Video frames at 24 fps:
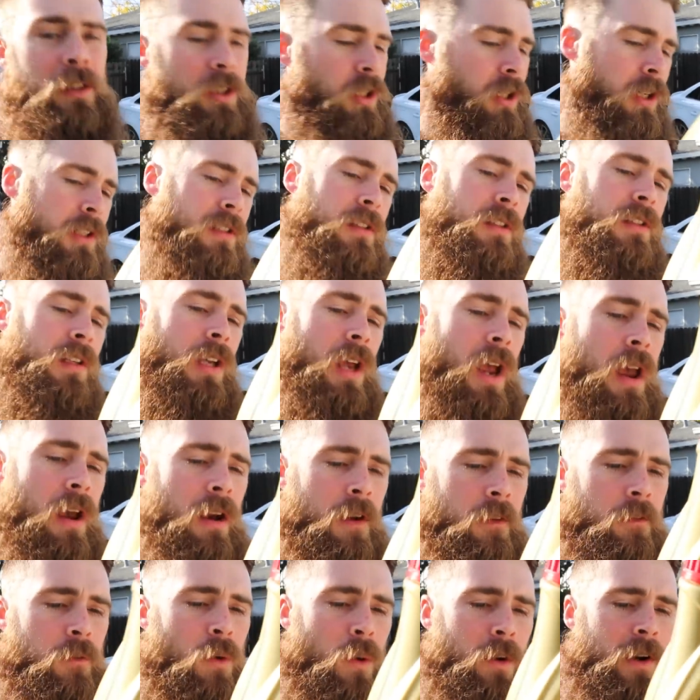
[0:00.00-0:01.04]
Just
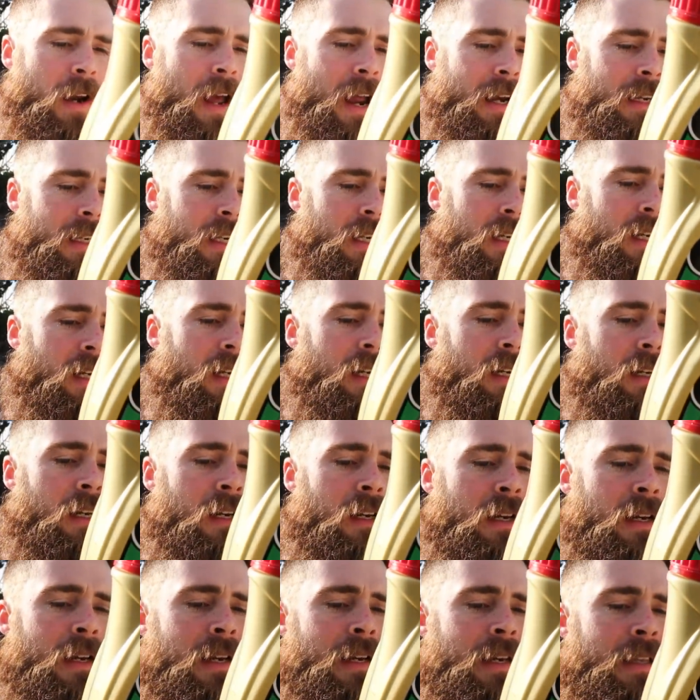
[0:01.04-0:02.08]
for an idea,
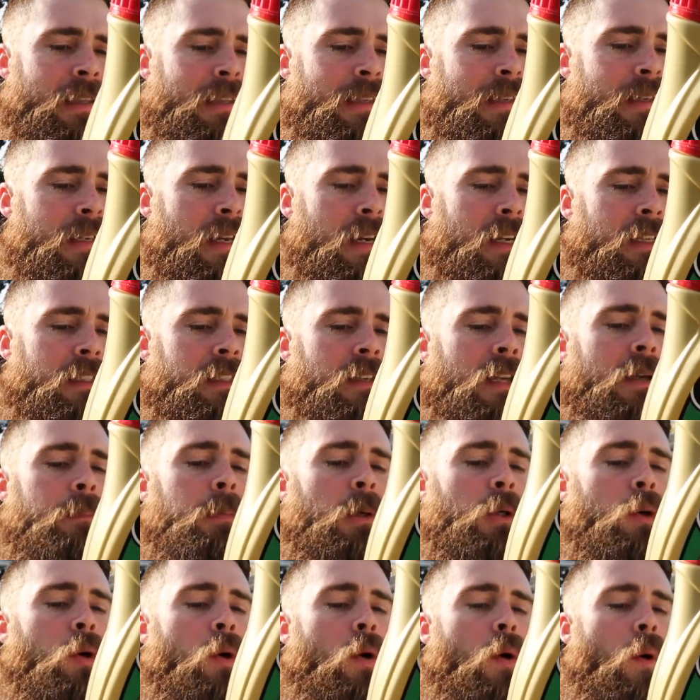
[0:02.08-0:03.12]
the uh,
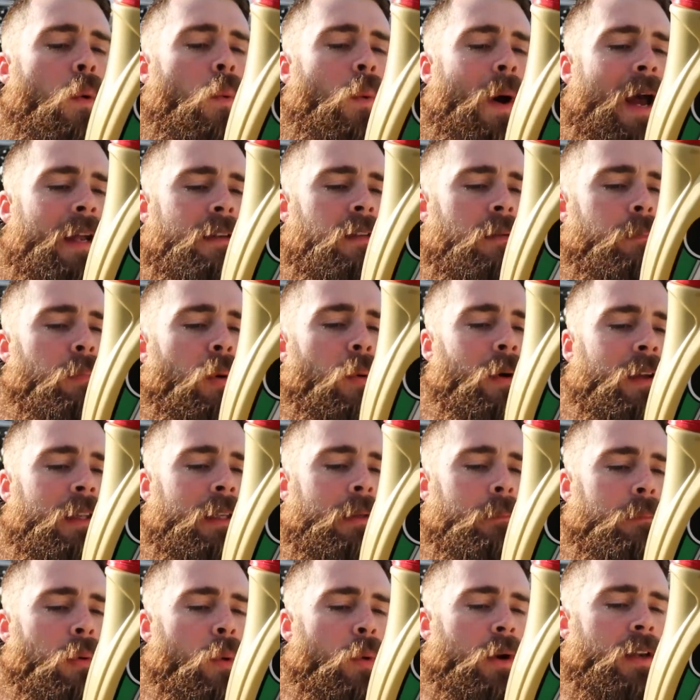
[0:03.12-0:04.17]
typical wet
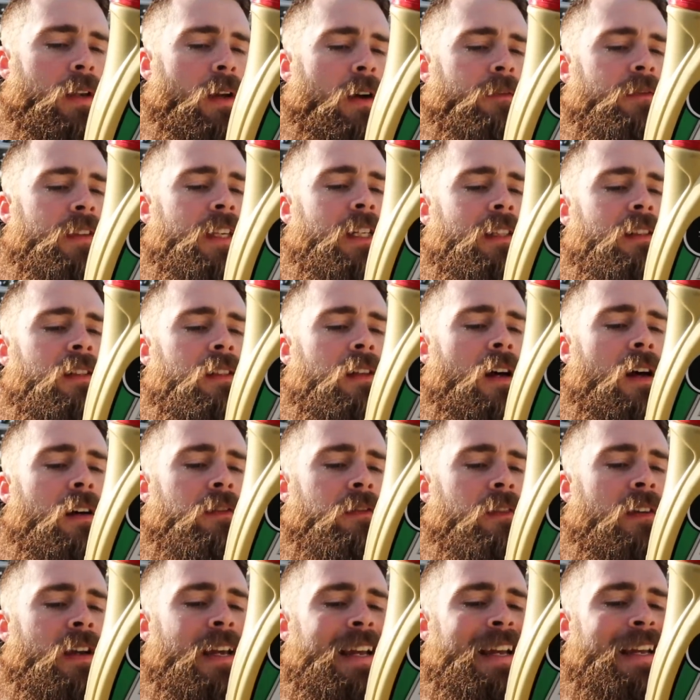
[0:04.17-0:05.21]
boiling point of this
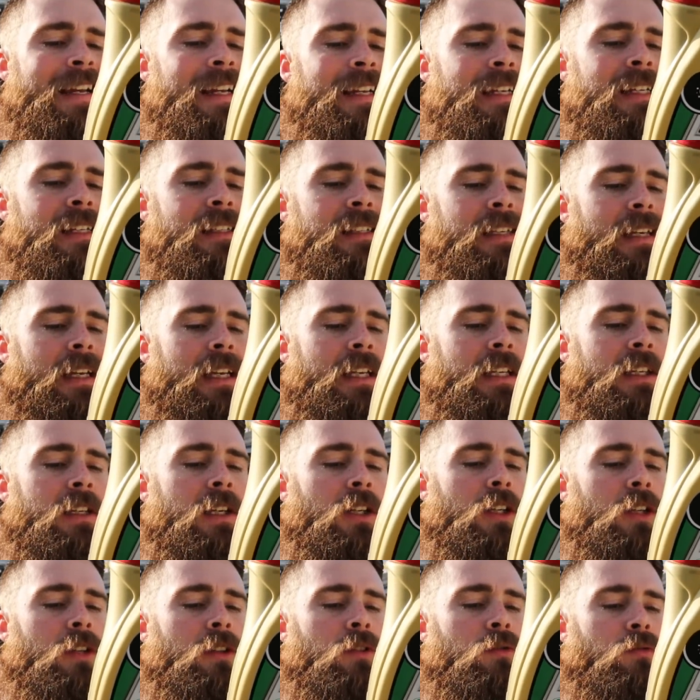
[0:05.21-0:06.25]
stuff is in
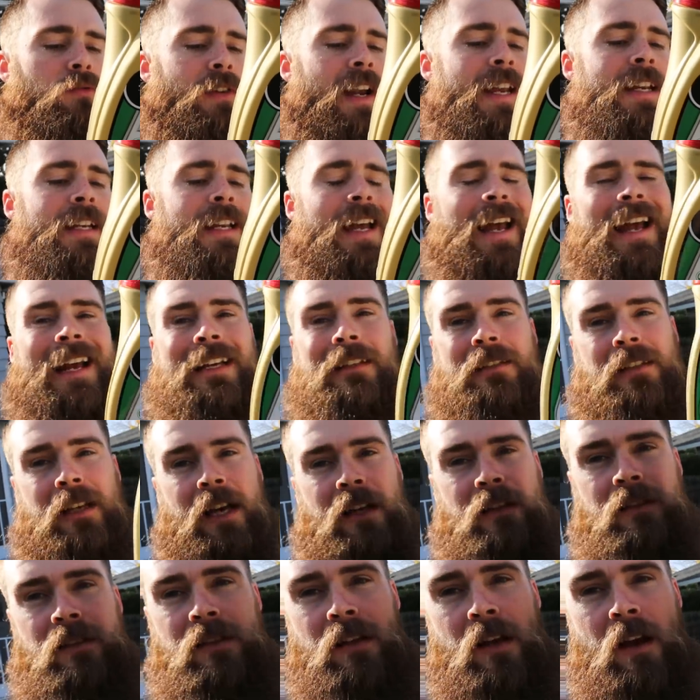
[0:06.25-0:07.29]
great
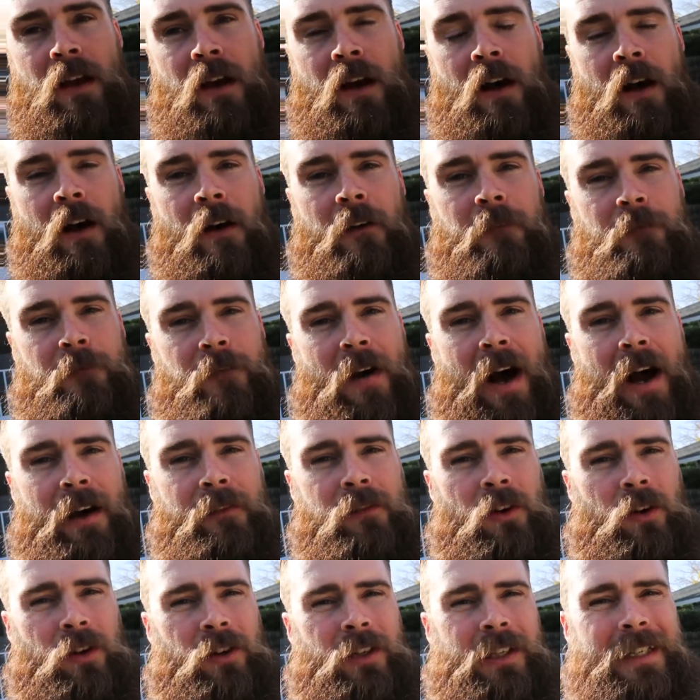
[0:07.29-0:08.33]
excess of
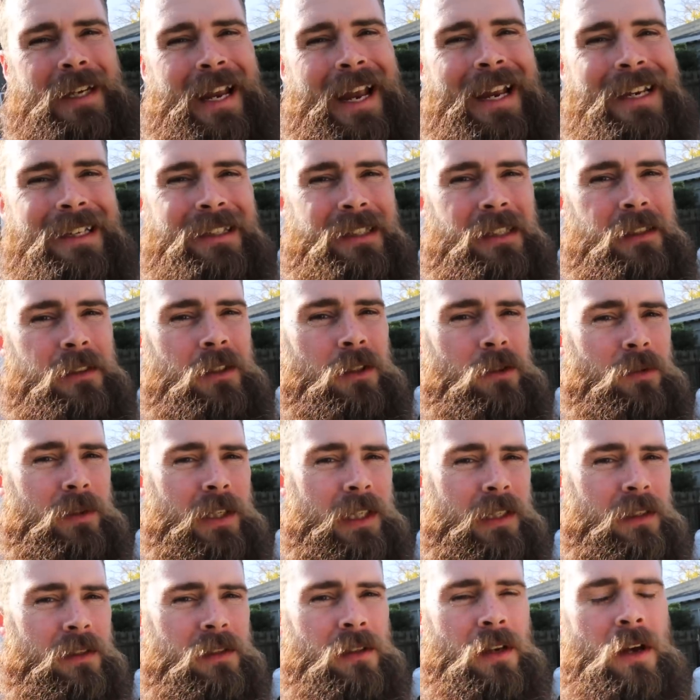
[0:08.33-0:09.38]
518
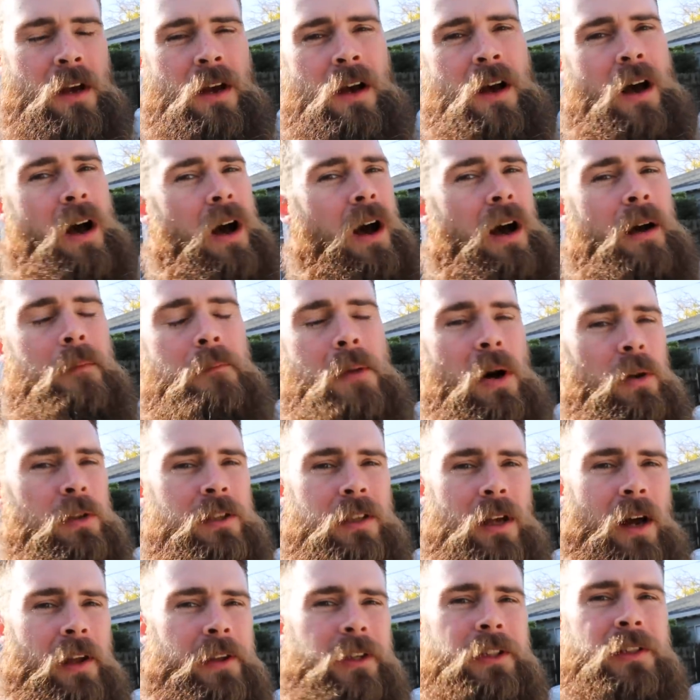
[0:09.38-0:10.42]
degrees. Uh,
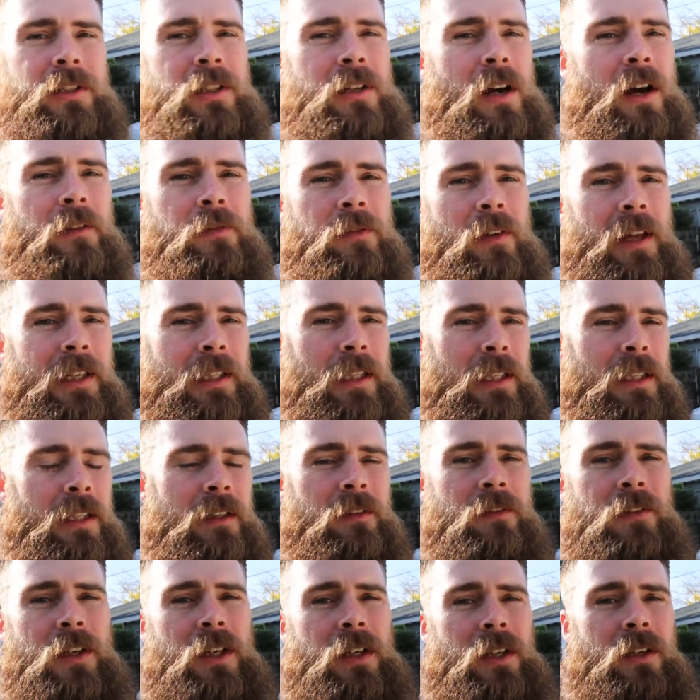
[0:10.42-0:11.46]
most other stuff, like
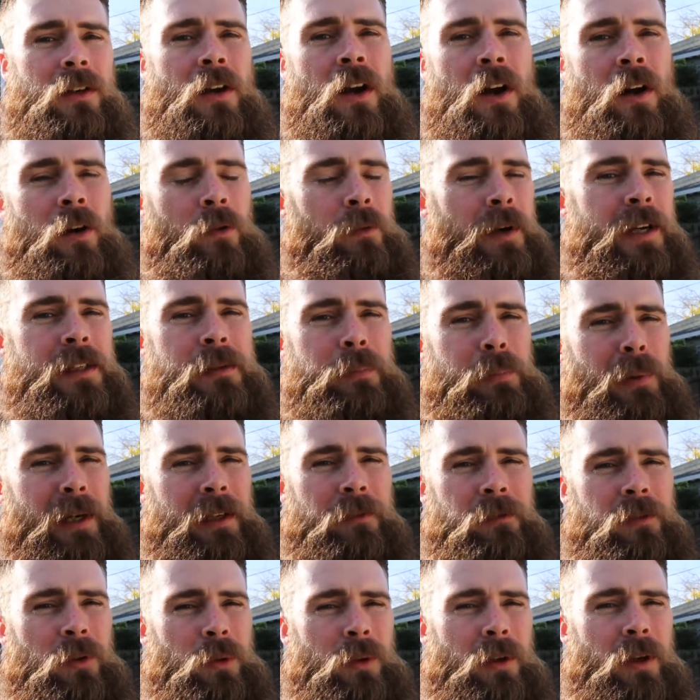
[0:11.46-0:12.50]
even race
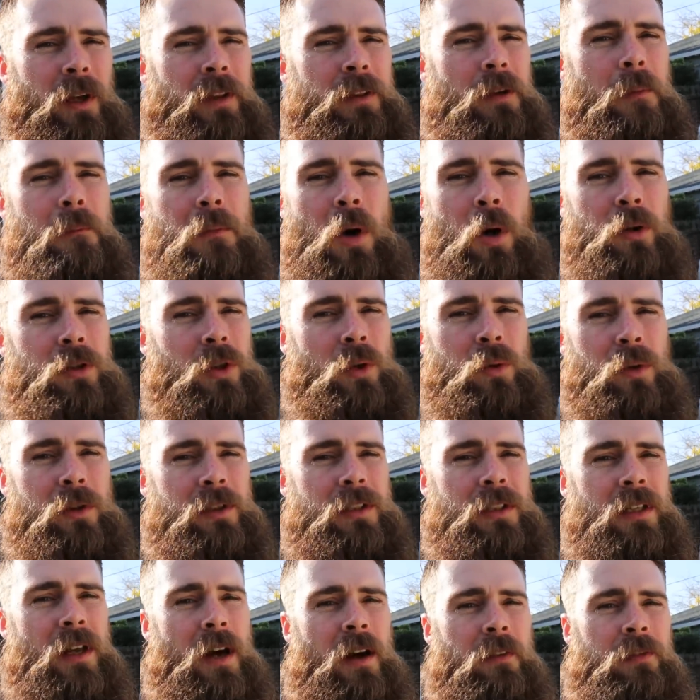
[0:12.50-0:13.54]
brake fluid, the
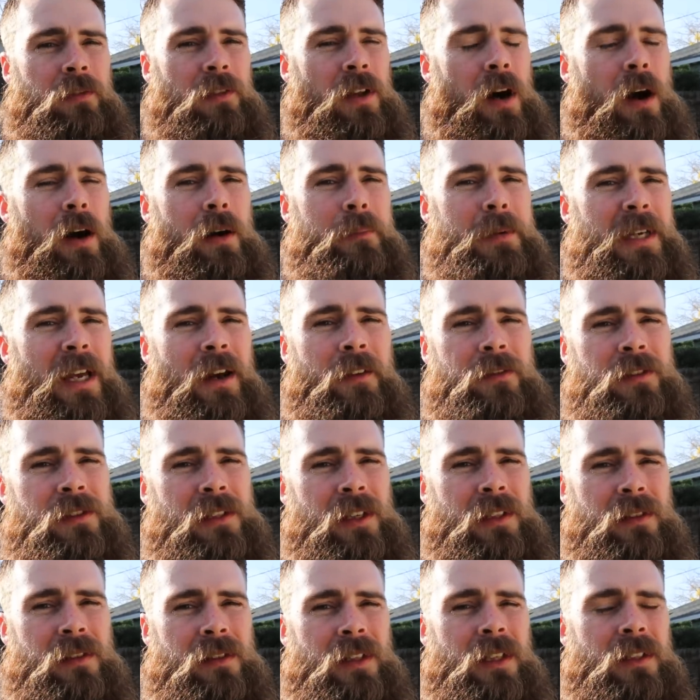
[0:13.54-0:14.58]
Motul stuff, the RBF
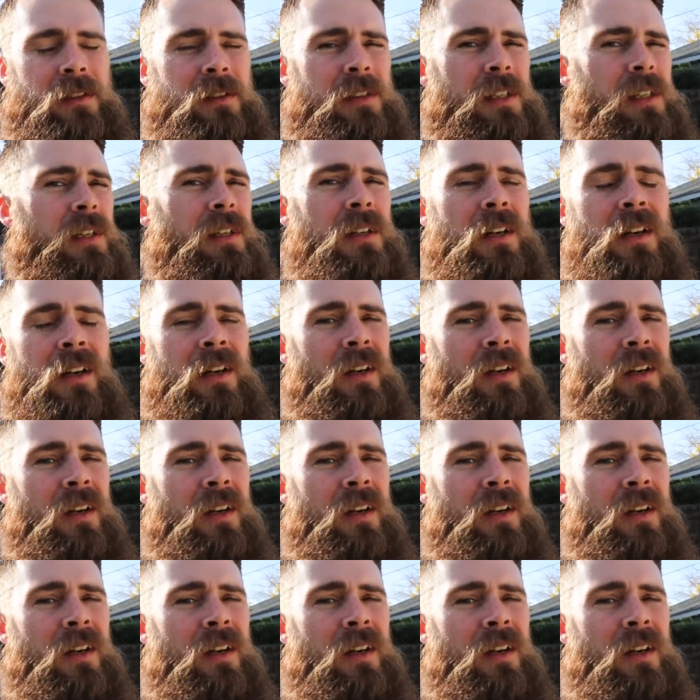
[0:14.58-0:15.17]
660,